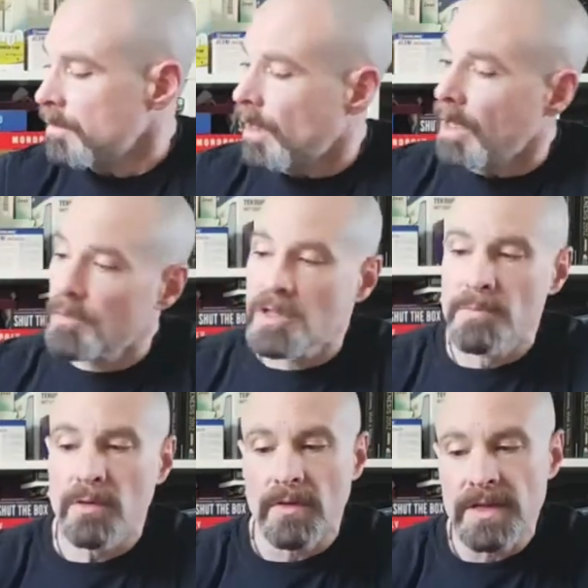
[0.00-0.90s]
I also
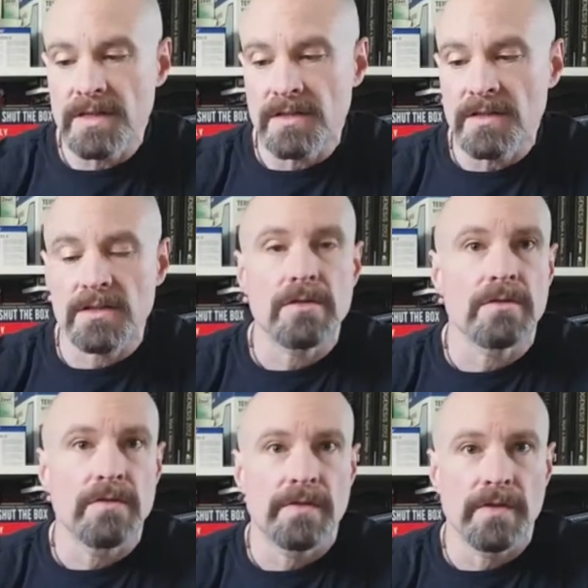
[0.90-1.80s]
bought these are
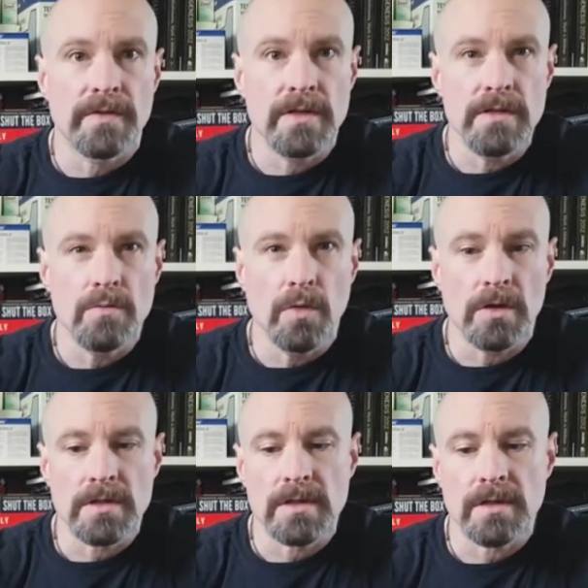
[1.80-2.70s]
250
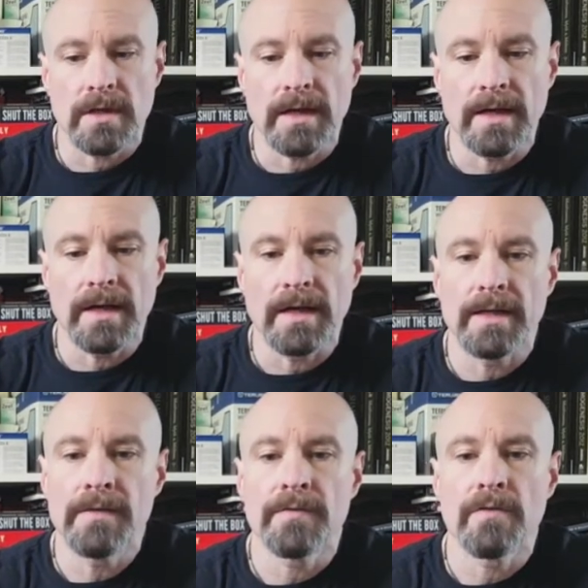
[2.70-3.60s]
watt
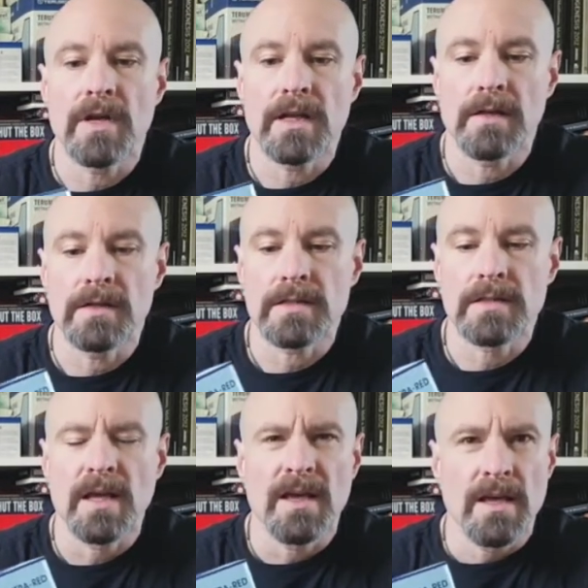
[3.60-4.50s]
infrared lights.
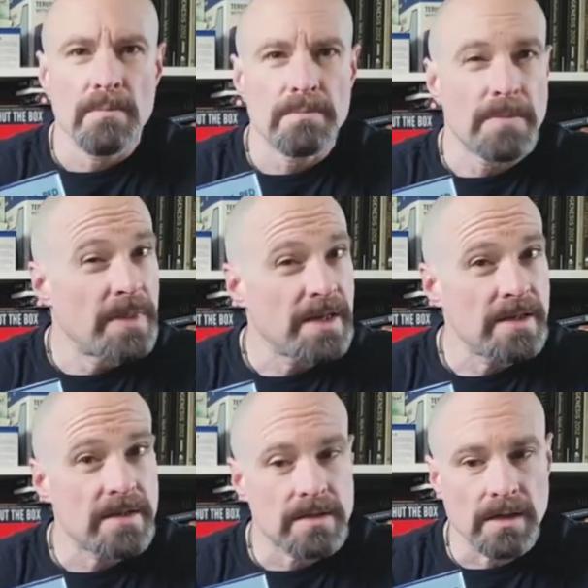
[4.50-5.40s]

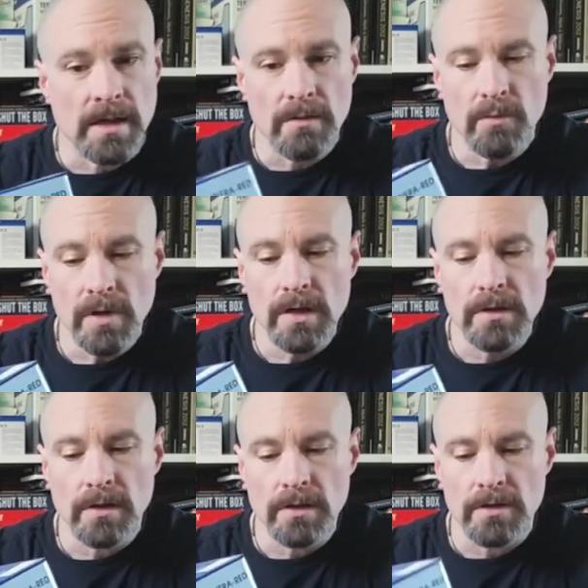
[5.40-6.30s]
These were a
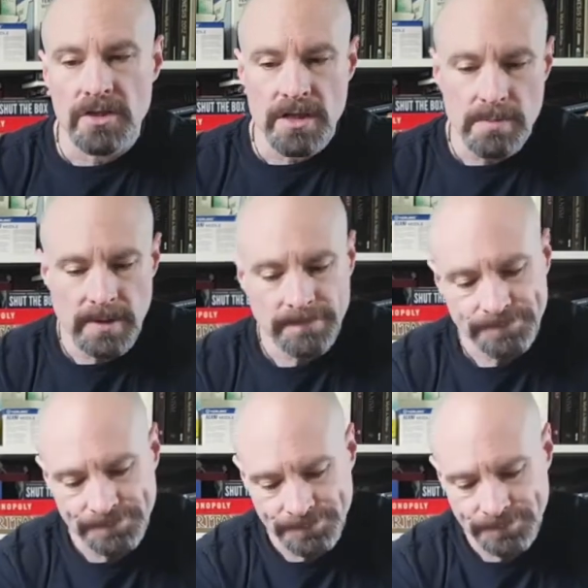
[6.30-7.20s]
lot cheaper.
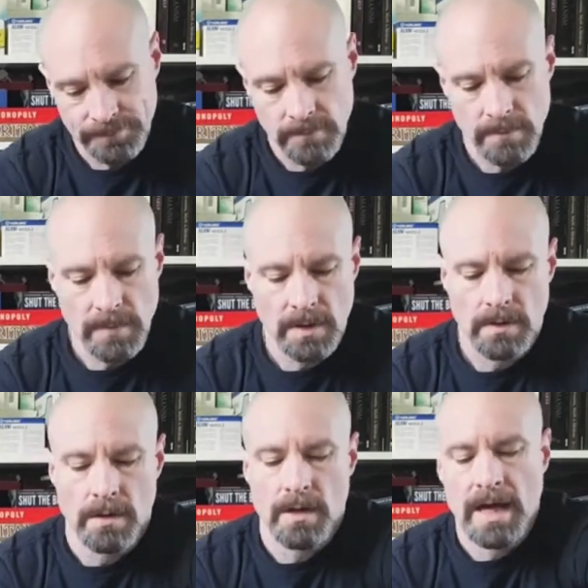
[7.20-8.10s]

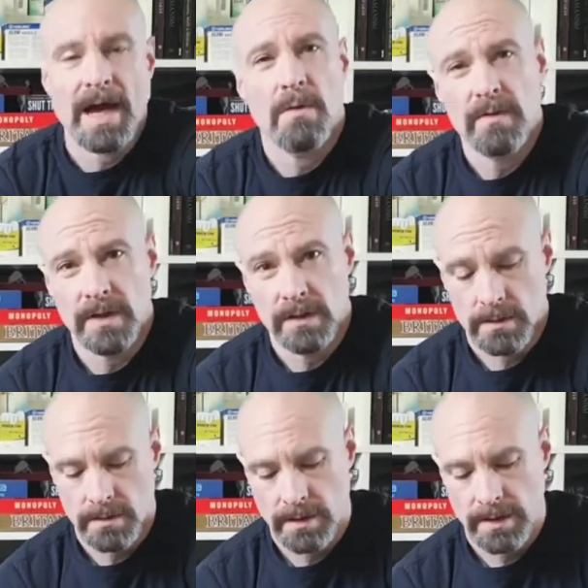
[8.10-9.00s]
However,
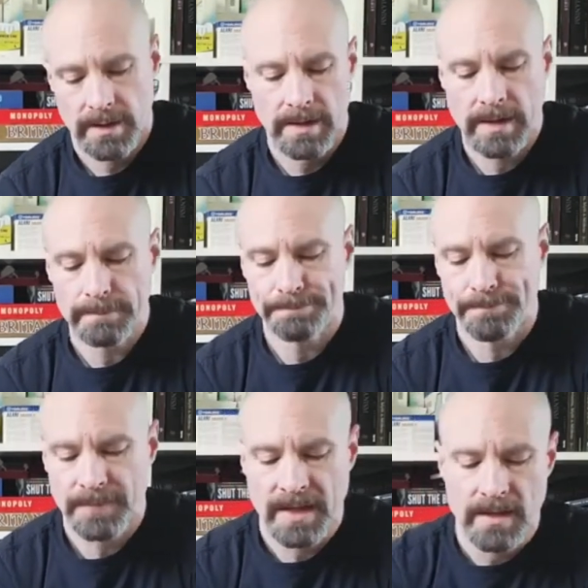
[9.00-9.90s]

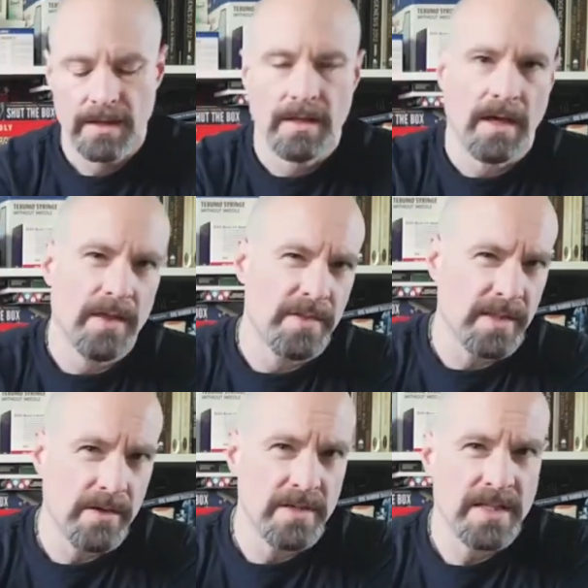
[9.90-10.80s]
I think
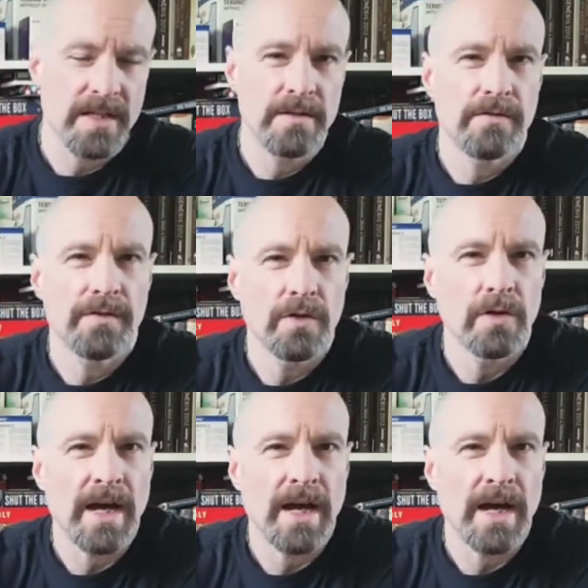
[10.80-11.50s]
they're intended for